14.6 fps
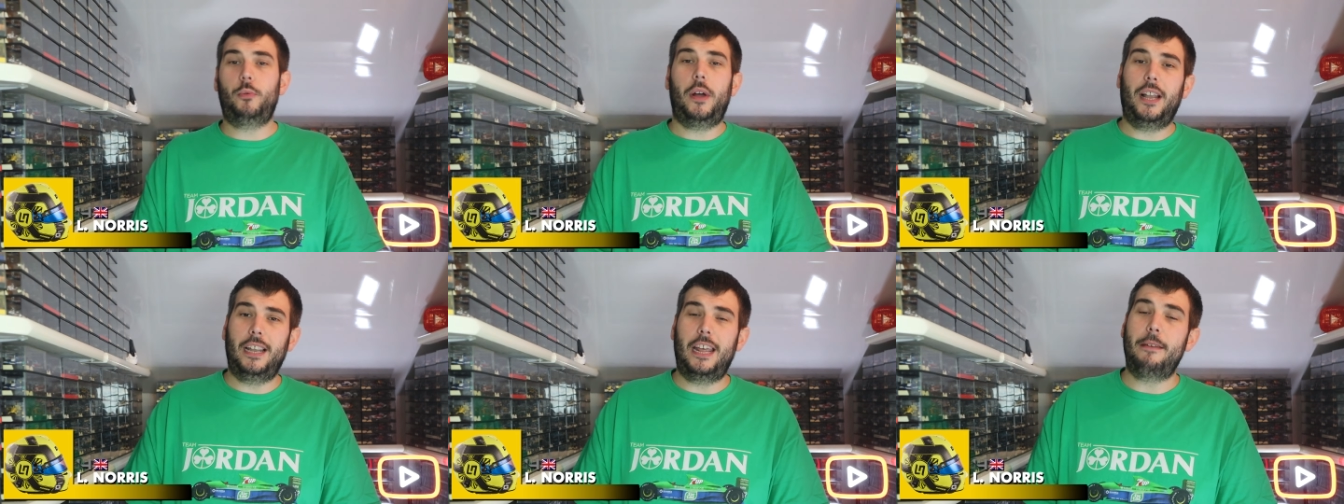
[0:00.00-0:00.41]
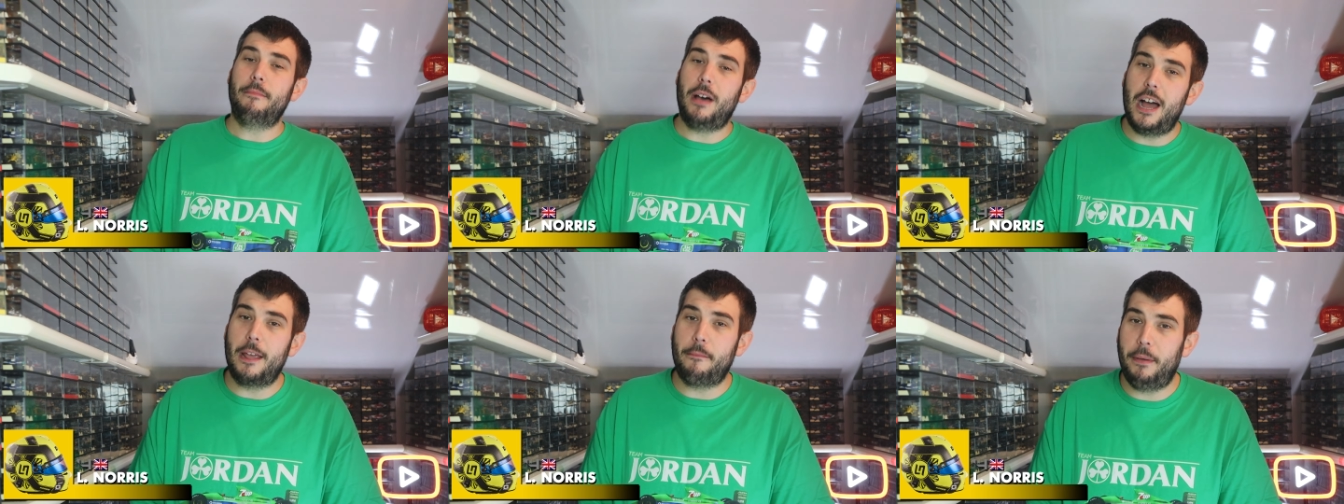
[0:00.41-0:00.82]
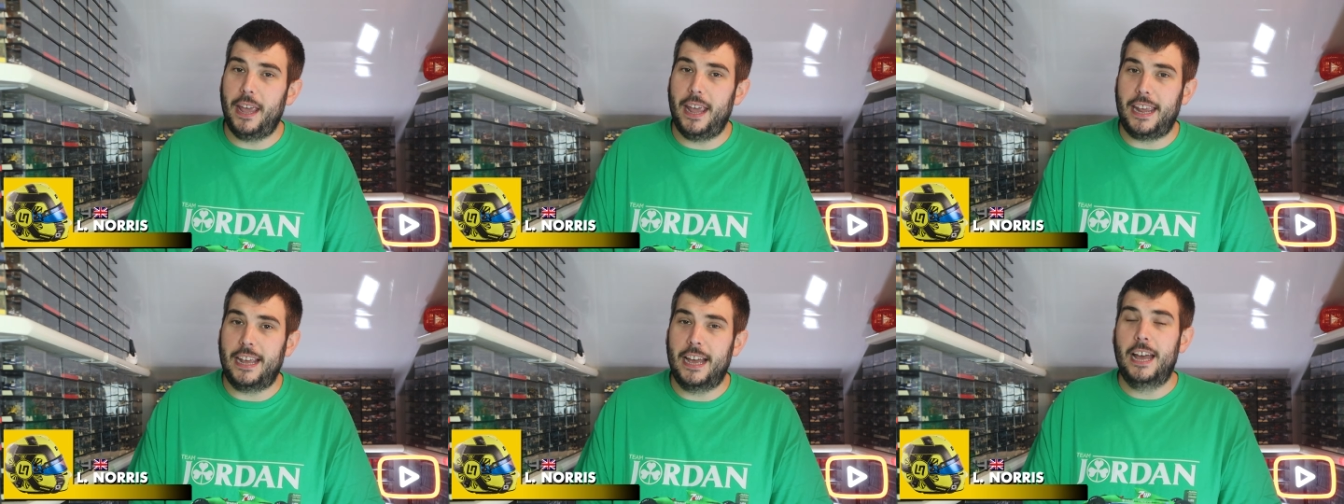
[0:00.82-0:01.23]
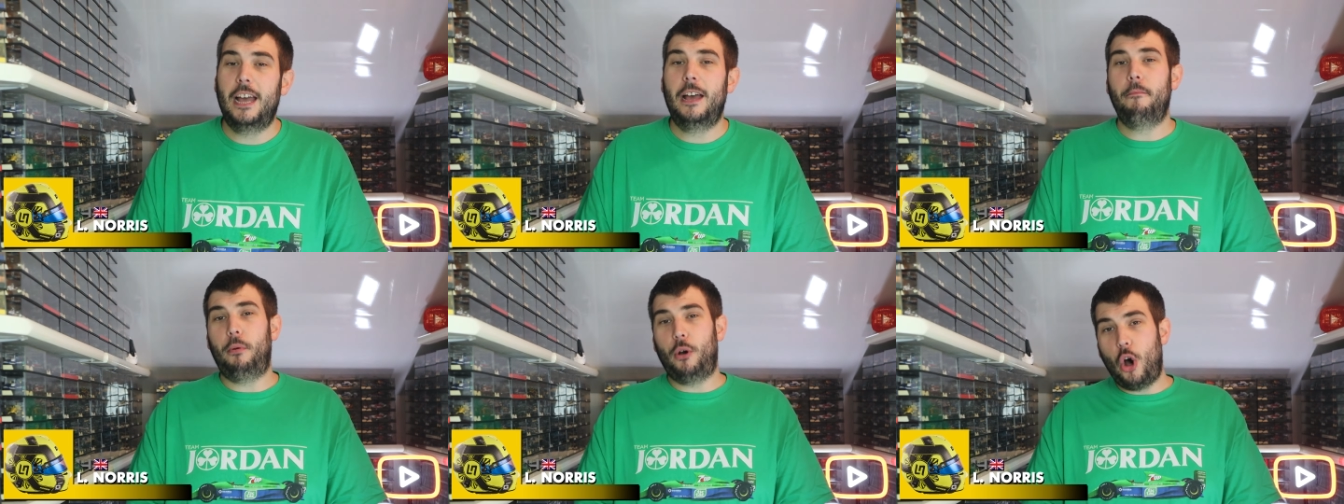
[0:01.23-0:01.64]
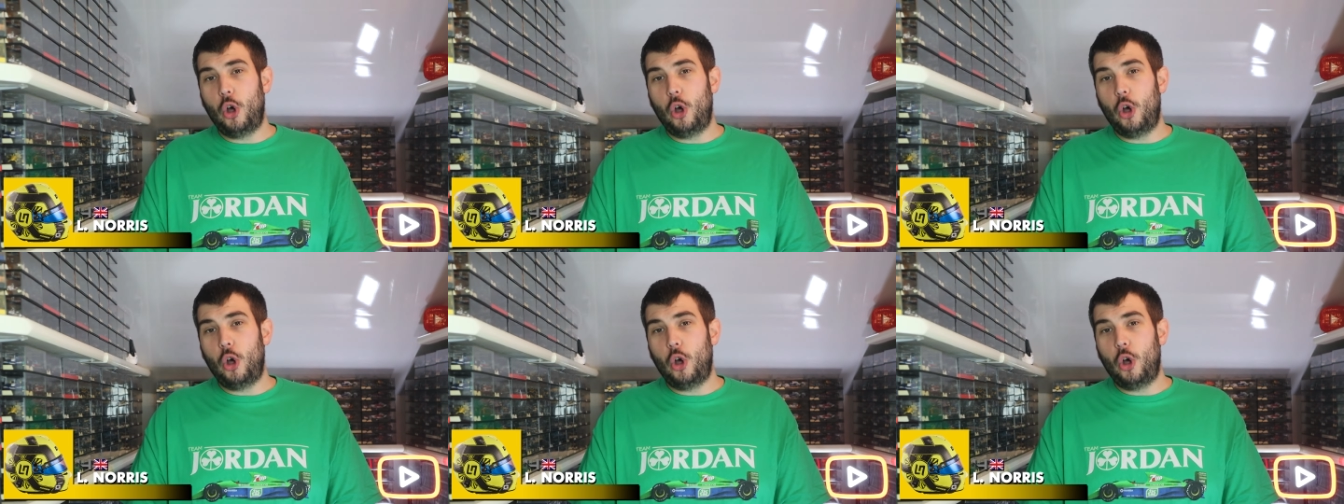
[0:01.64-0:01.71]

Well, it might be, but